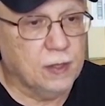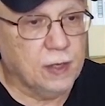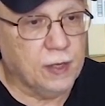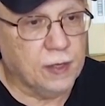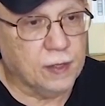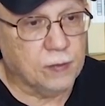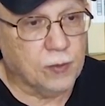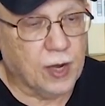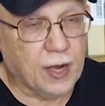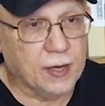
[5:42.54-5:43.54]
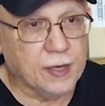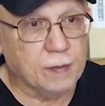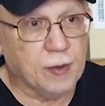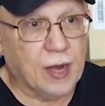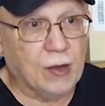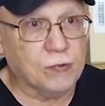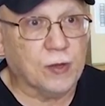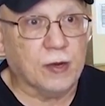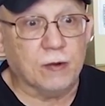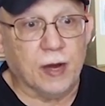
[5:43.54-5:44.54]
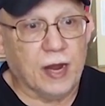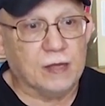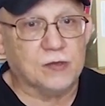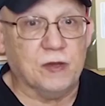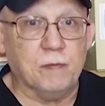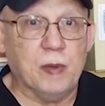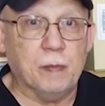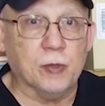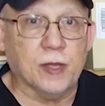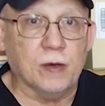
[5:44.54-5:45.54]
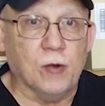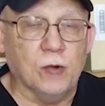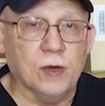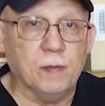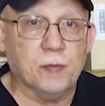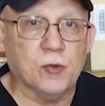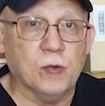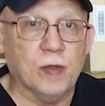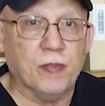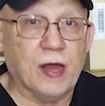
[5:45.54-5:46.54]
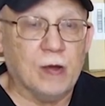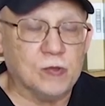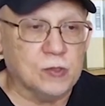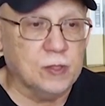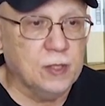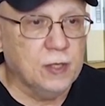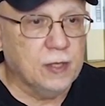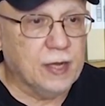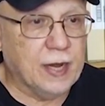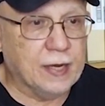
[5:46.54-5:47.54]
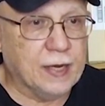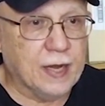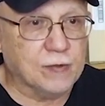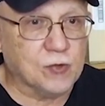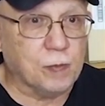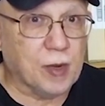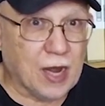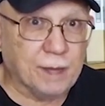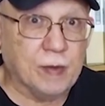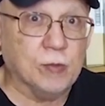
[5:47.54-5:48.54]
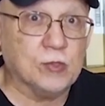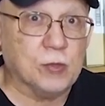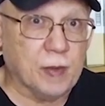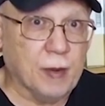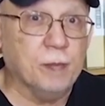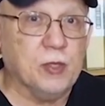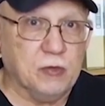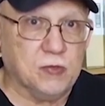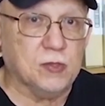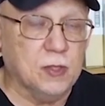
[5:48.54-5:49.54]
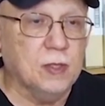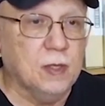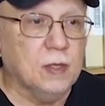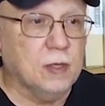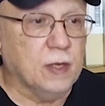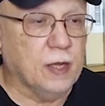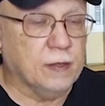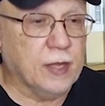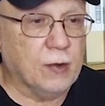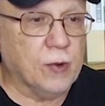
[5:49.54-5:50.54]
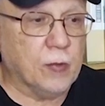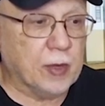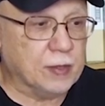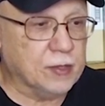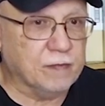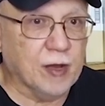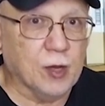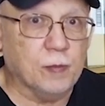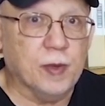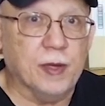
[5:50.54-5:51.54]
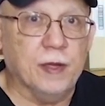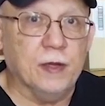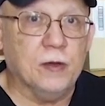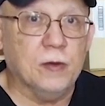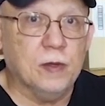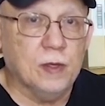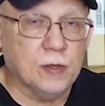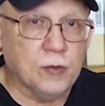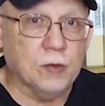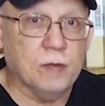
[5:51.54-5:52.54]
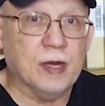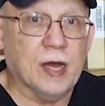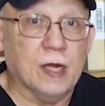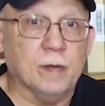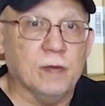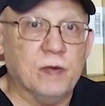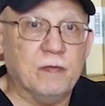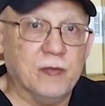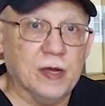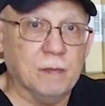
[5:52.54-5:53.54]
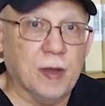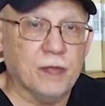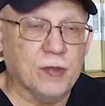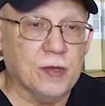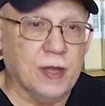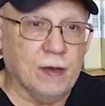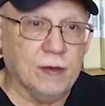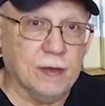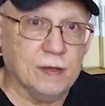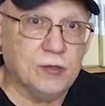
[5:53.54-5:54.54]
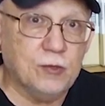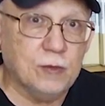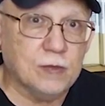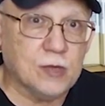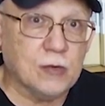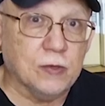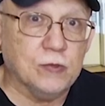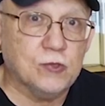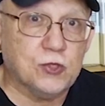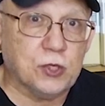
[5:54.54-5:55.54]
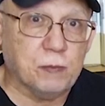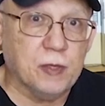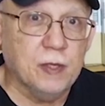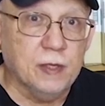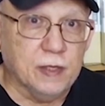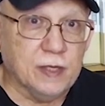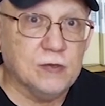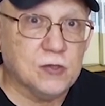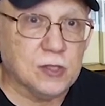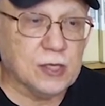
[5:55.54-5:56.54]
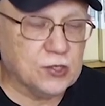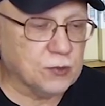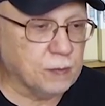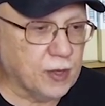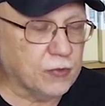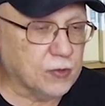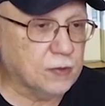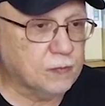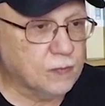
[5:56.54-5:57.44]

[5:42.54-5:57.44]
And I am out there asking people that own a Pro one thousand and can supply me with some empties. And that way we can develop a good, reliable refilling method and single-use chip installation method